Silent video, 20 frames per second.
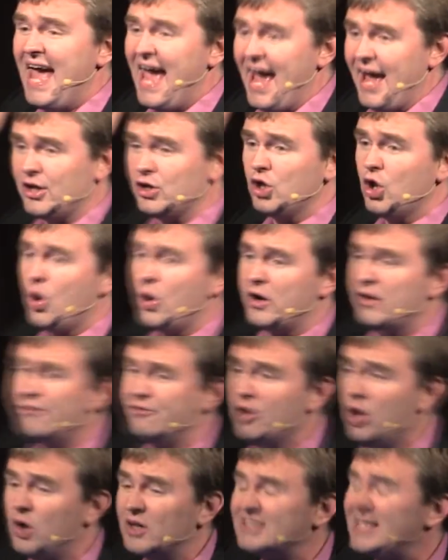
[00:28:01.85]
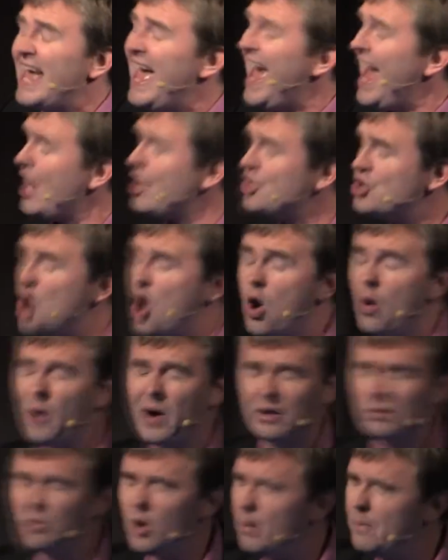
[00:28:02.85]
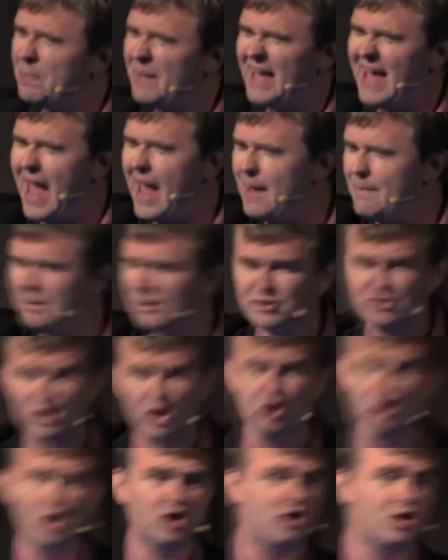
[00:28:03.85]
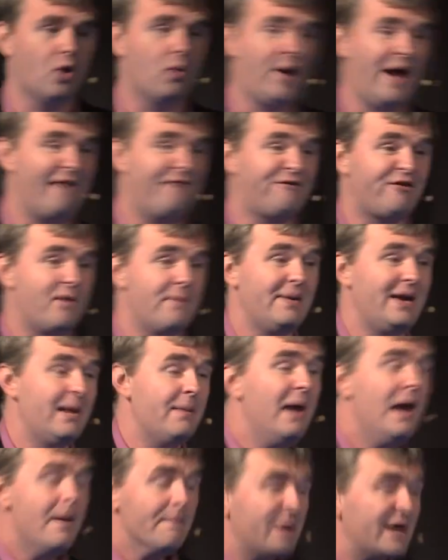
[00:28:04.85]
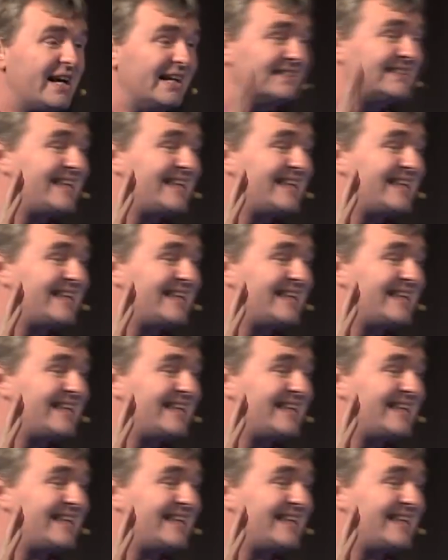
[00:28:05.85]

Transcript: and Lord of lords, and no one will be able to look away from him because